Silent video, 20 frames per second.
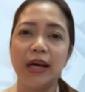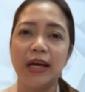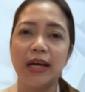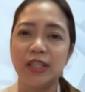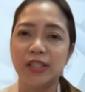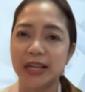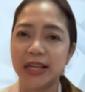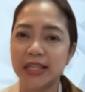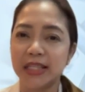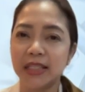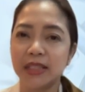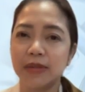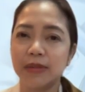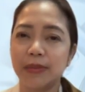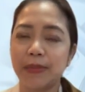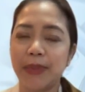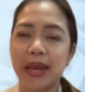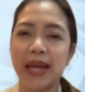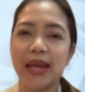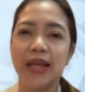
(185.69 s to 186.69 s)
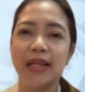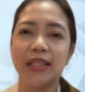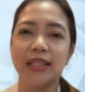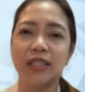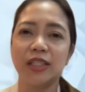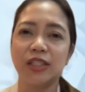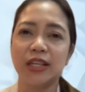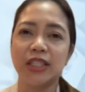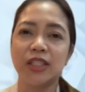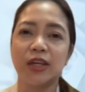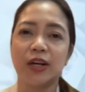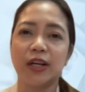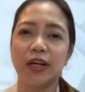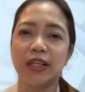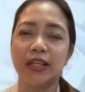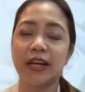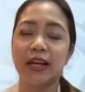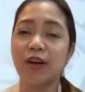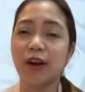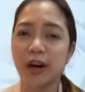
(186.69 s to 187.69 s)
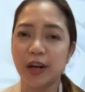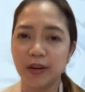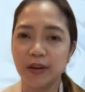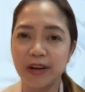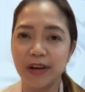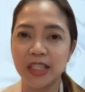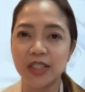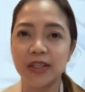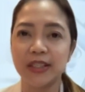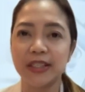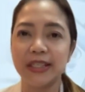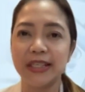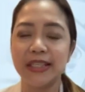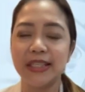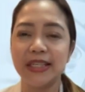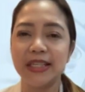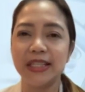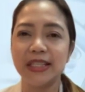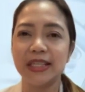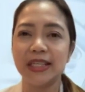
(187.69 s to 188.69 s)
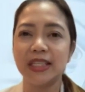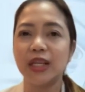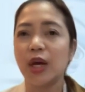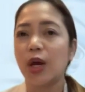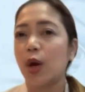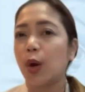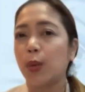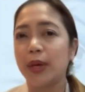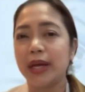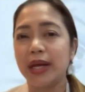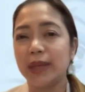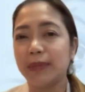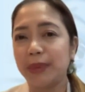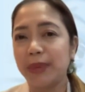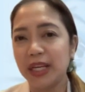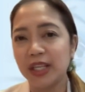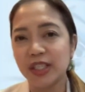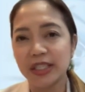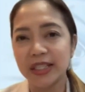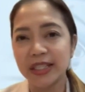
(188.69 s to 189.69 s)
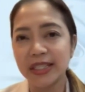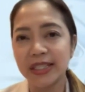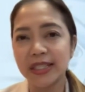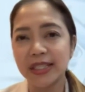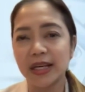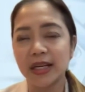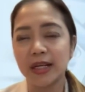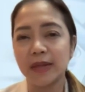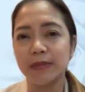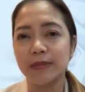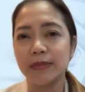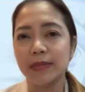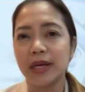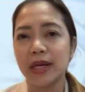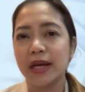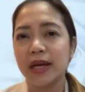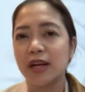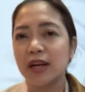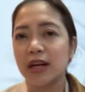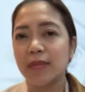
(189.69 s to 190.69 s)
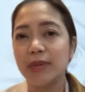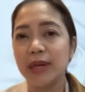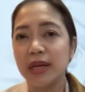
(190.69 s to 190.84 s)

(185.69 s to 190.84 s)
chest pains, chest heart attack, cardiovascular diseases. We get patients coming